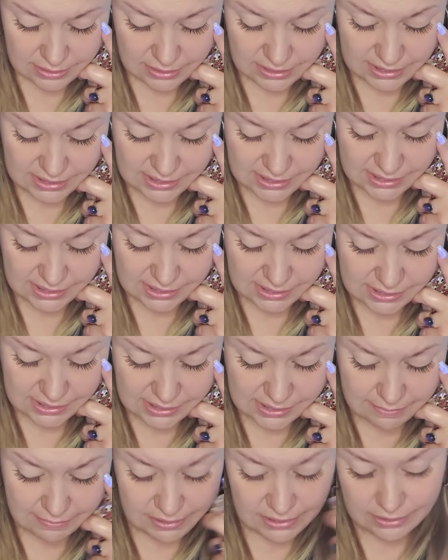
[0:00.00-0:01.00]
This is
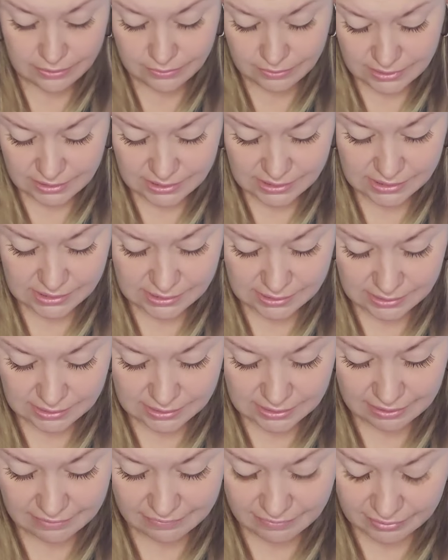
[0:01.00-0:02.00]
somebody who does
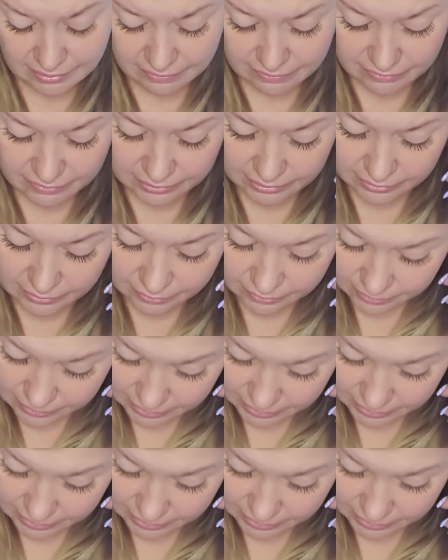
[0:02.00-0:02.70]
have love for you,